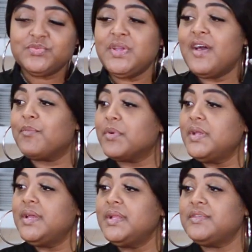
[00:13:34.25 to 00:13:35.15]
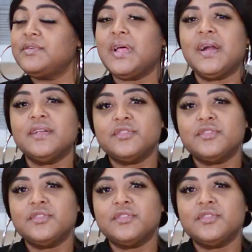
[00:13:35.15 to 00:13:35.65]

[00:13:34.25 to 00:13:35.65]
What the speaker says: we have preheated to like a